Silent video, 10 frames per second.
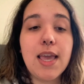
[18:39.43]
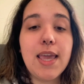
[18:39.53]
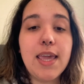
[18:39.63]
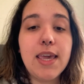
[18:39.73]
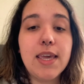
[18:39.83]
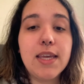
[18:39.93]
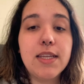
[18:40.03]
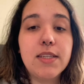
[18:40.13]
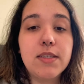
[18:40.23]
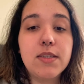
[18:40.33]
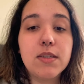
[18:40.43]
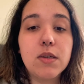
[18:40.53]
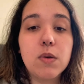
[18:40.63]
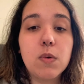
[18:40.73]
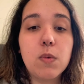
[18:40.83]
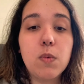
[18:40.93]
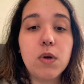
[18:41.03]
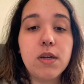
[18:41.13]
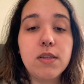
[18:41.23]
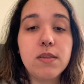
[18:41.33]
And
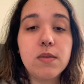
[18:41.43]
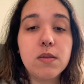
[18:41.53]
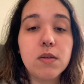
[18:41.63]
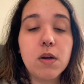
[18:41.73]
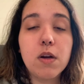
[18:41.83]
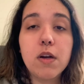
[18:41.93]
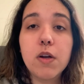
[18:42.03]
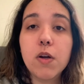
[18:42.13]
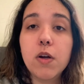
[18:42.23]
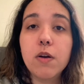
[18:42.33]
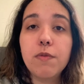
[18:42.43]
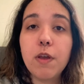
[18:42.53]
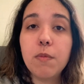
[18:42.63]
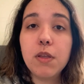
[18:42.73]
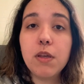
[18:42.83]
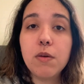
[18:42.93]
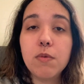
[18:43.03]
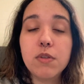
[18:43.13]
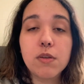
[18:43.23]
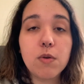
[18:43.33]
once her and her family
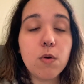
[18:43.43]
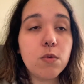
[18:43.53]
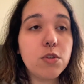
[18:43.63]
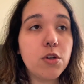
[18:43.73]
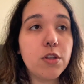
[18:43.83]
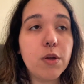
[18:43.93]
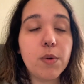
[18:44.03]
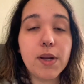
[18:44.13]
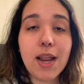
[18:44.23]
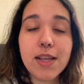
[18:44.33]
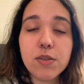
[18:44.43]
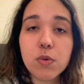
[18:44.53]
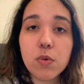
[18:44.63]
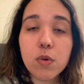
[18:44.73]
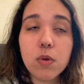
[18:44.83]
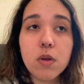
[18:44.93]
was a little older, they were in high school,